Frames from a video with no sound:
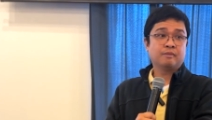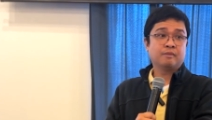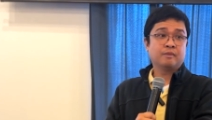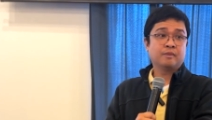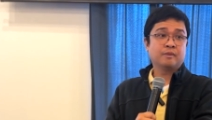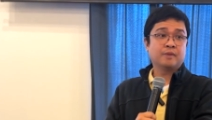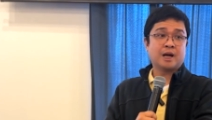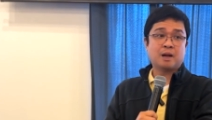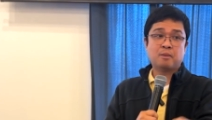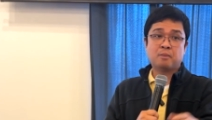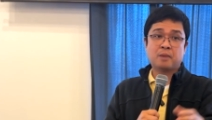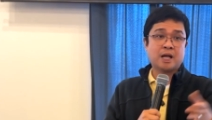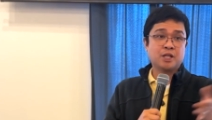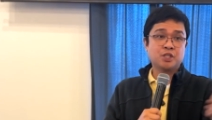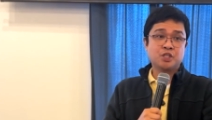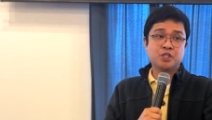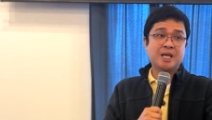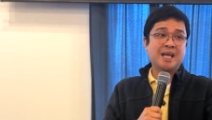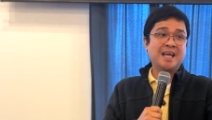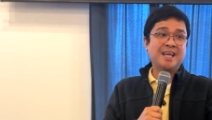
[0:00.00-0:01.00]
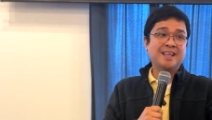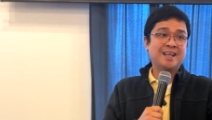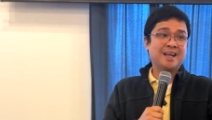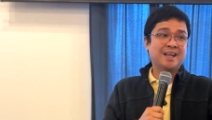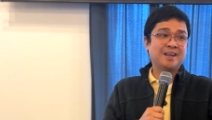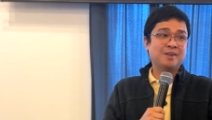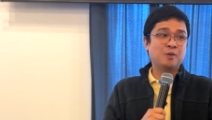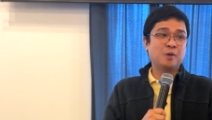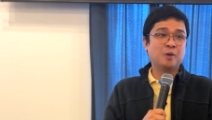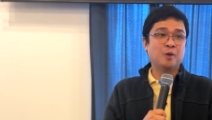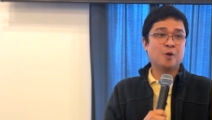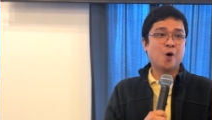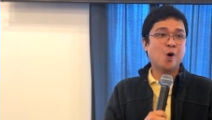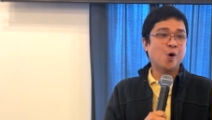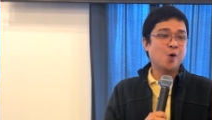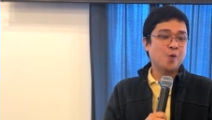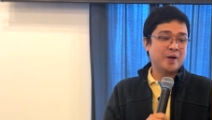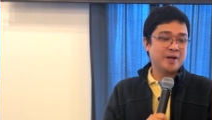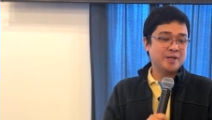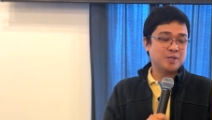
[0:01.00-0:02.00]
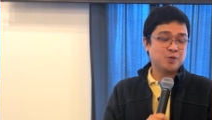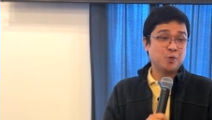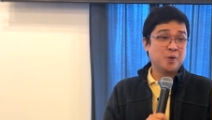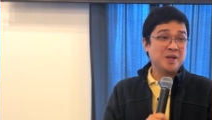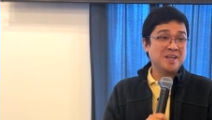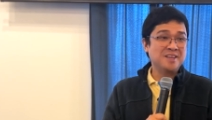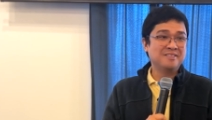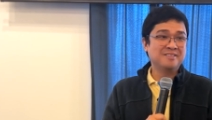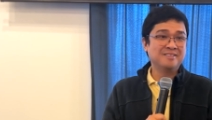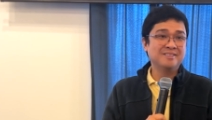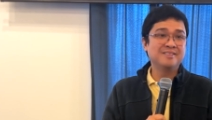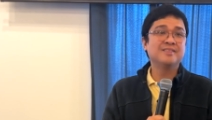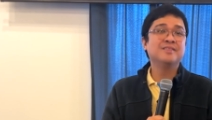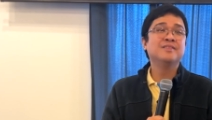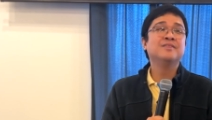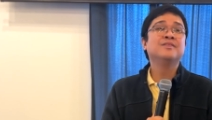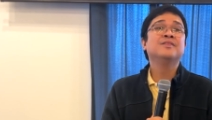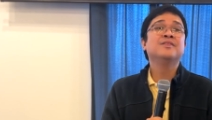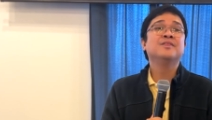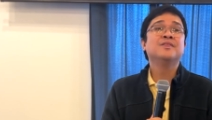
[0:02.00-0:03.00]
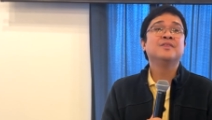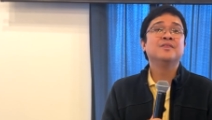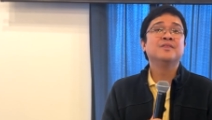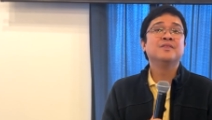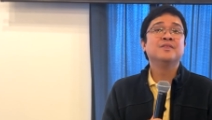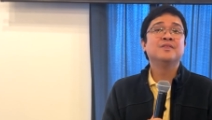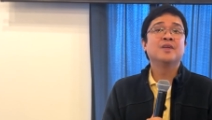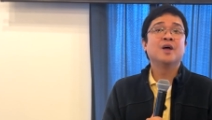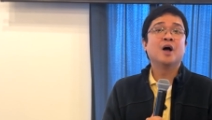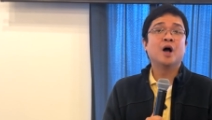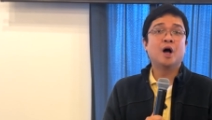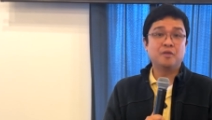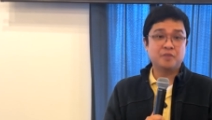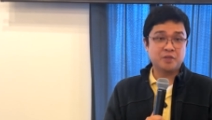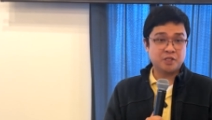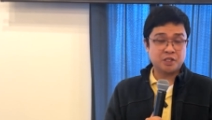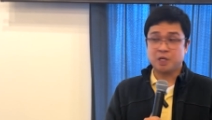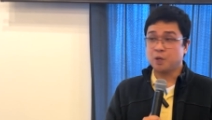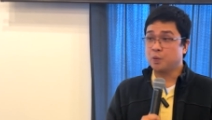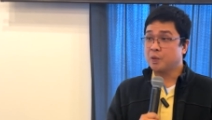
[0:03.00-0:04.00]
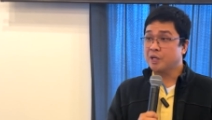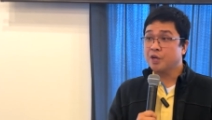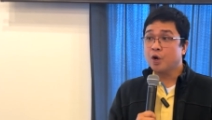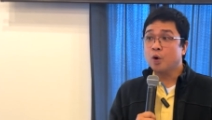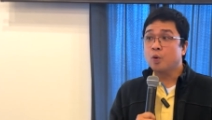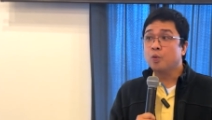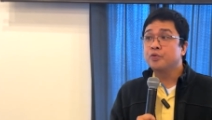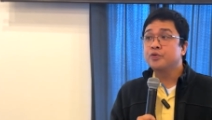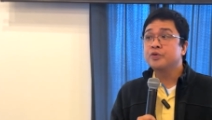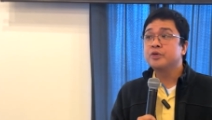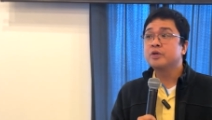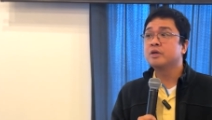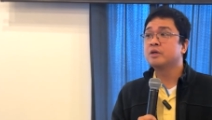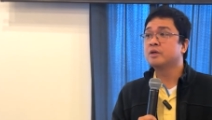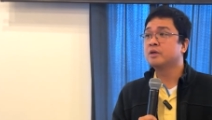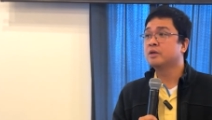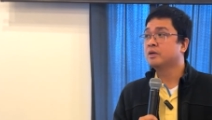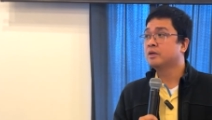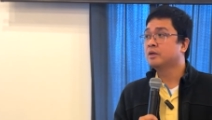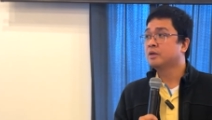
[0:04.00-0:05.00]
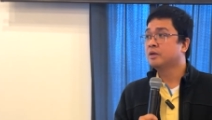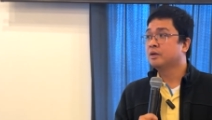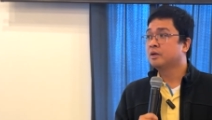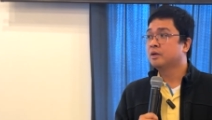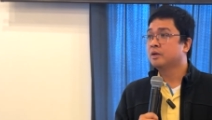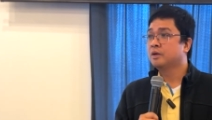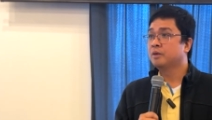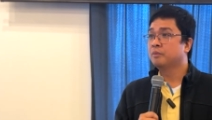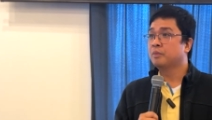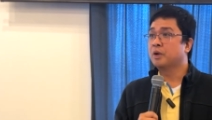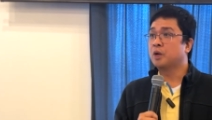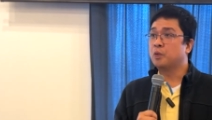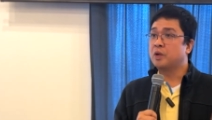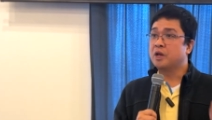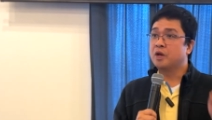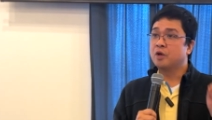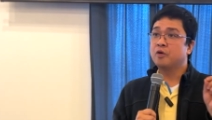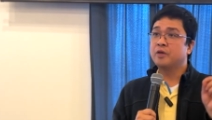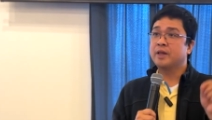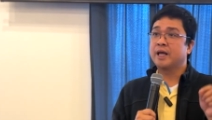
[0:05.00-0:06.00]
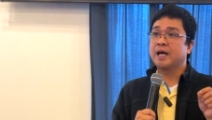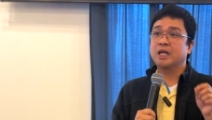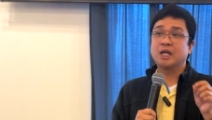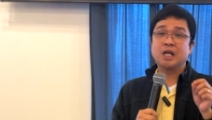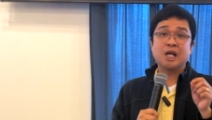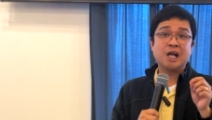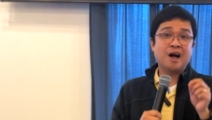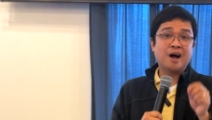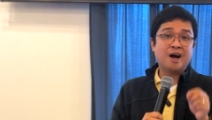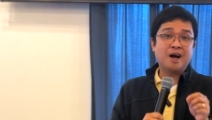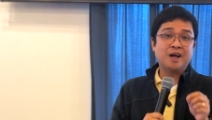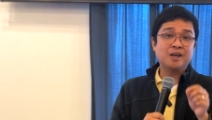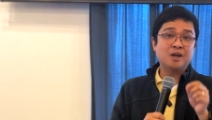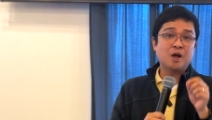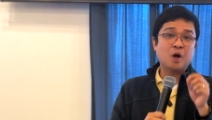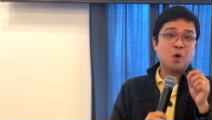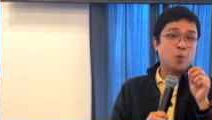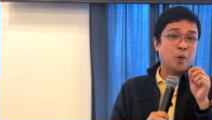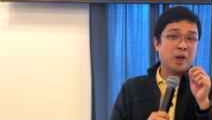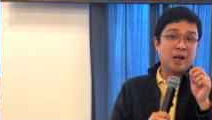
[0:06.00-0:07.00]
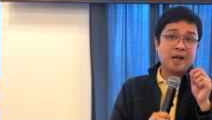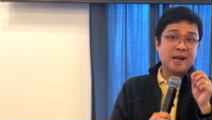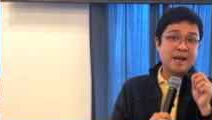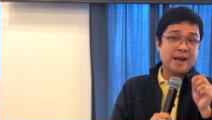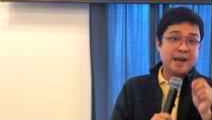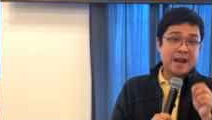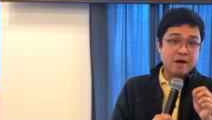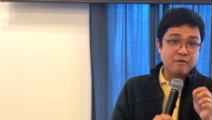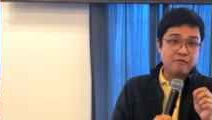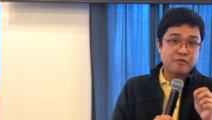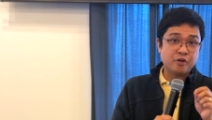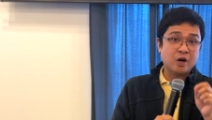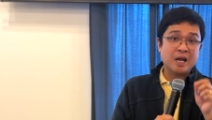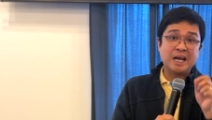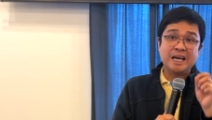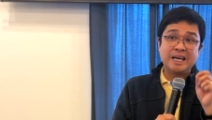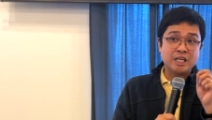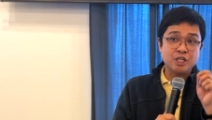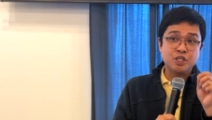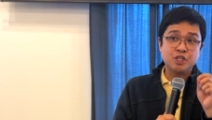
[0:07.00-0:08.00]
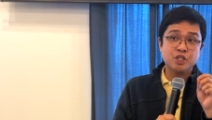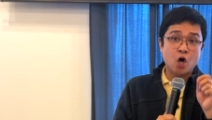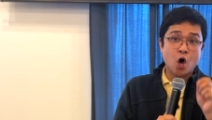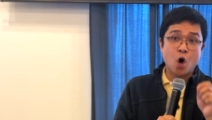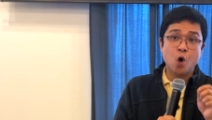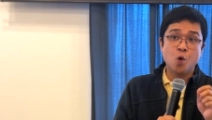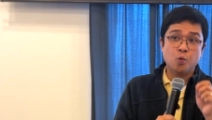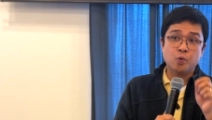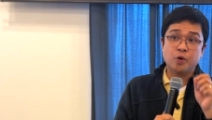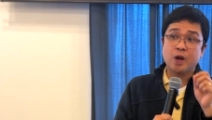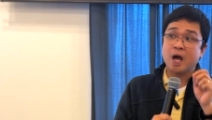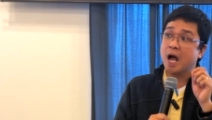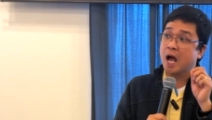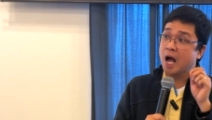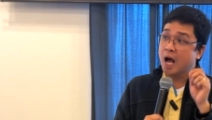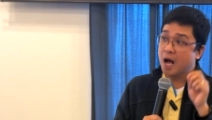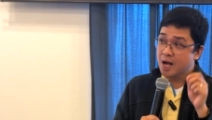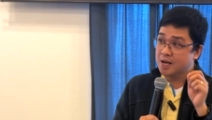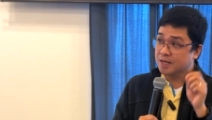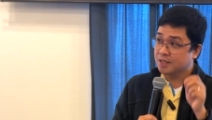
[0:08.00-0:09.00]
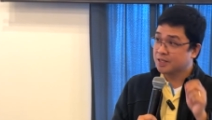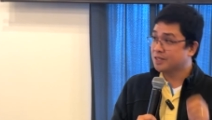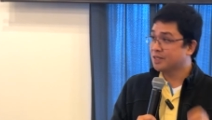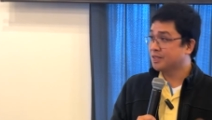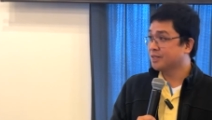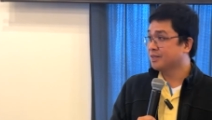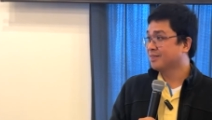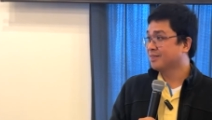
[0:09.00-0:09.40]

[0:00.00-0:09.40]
But I'm not saying that we'll always win. Obviously, we don't. But we know that God will never disown us.